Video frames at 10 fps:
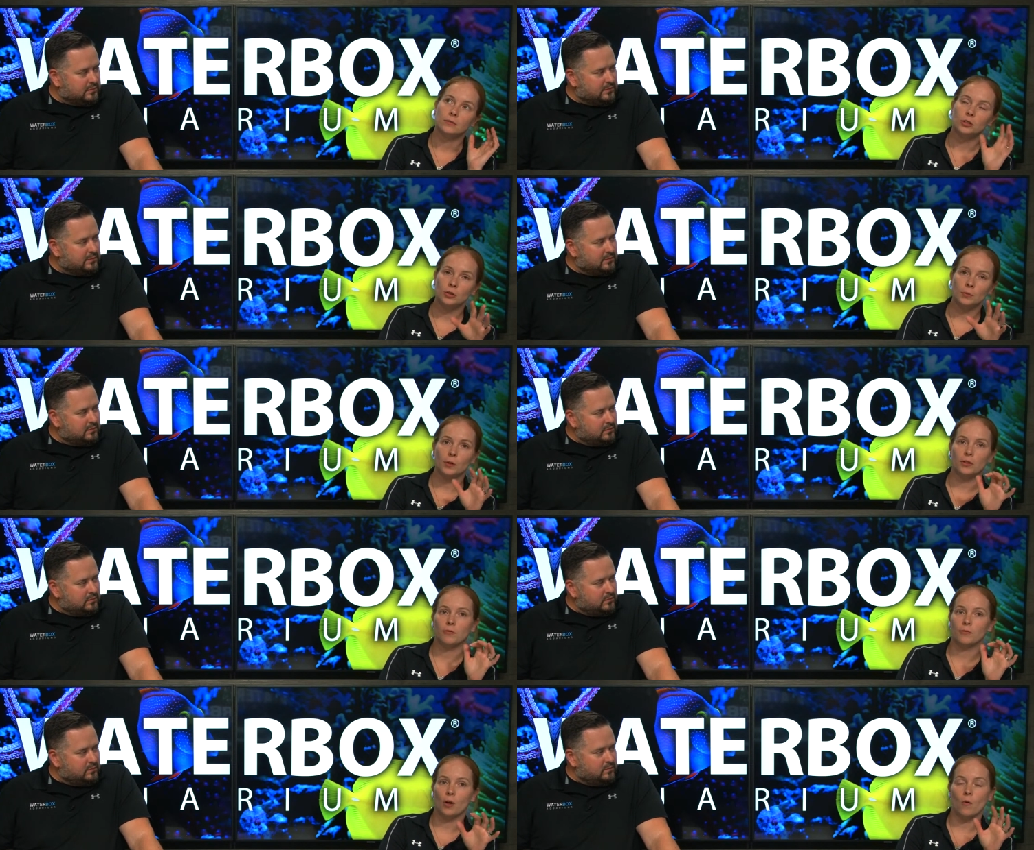Speaker 1: Do it with the
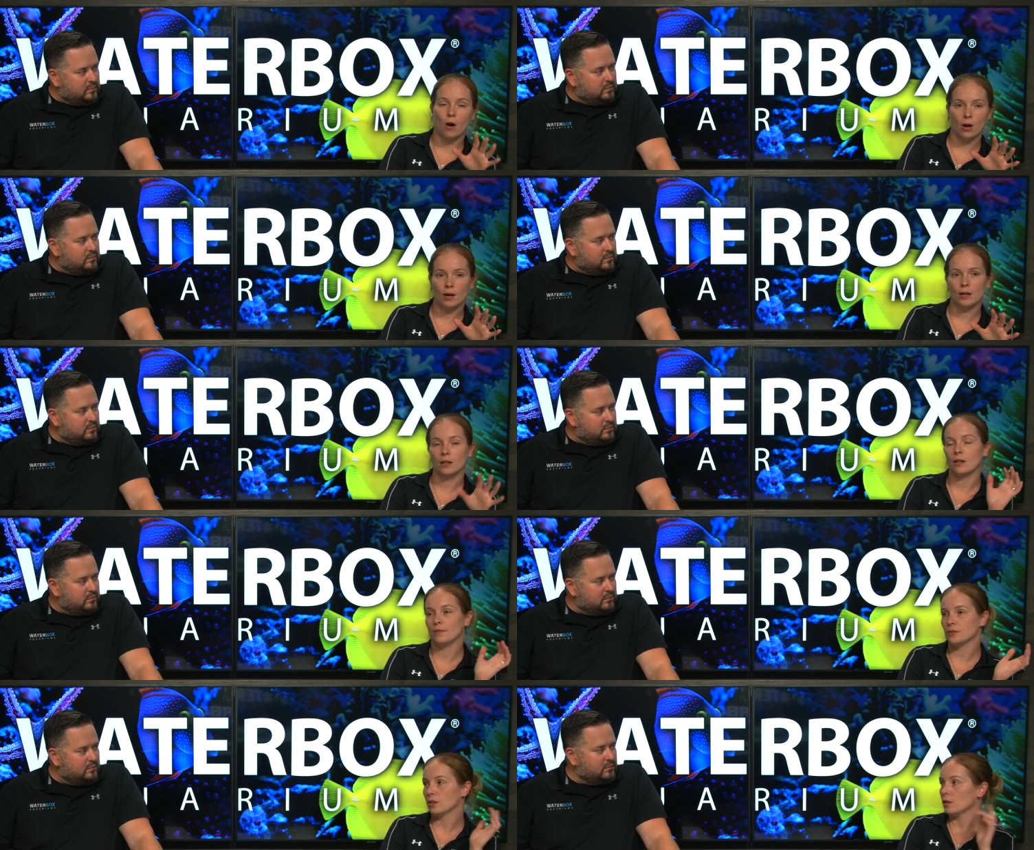flow on, and a lot
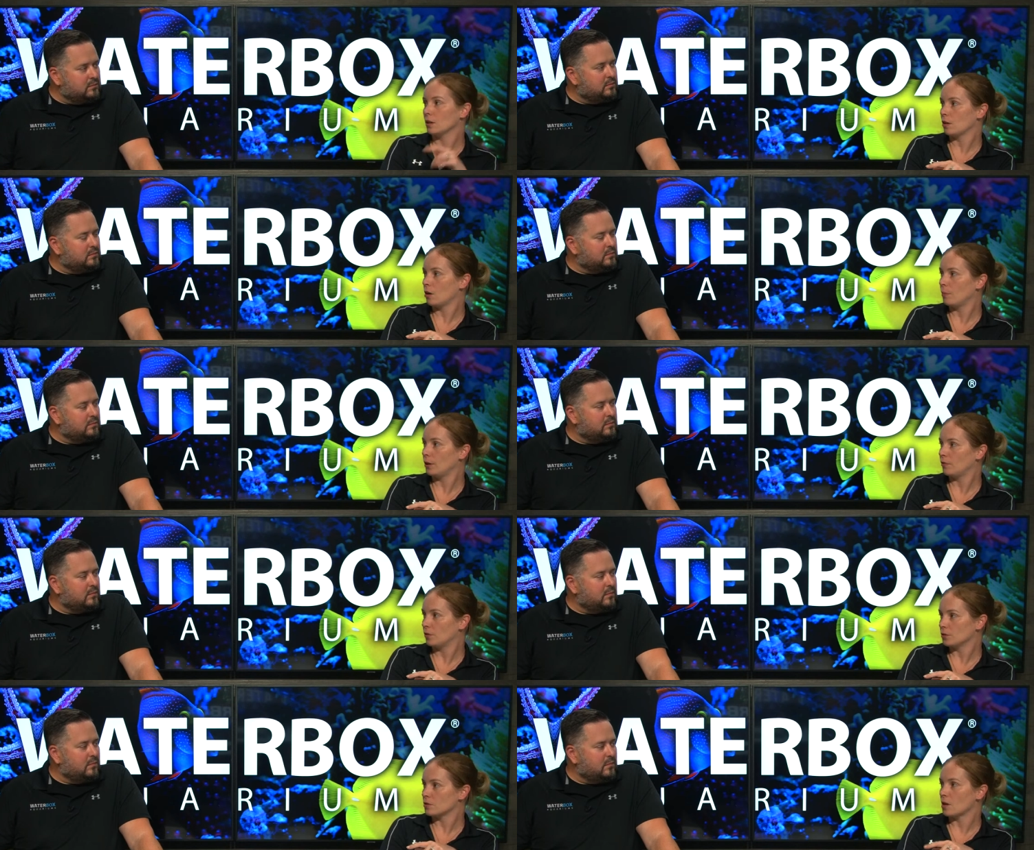of it's going to get caught by your
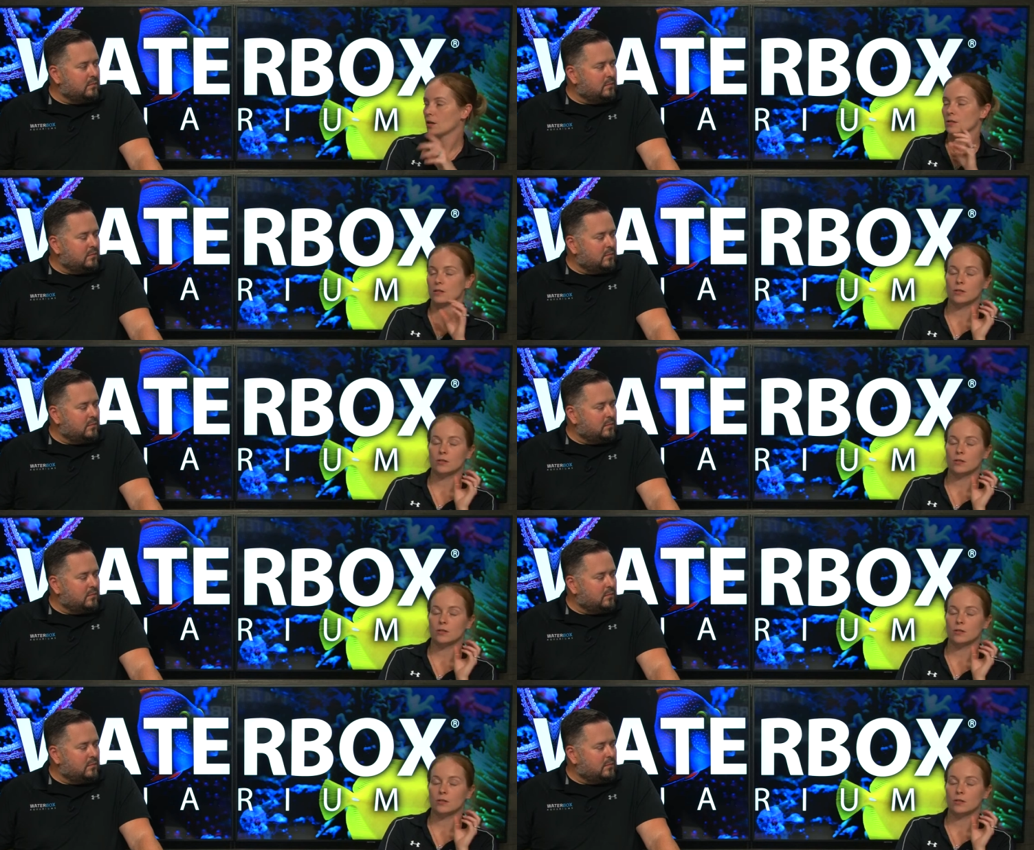filter socks.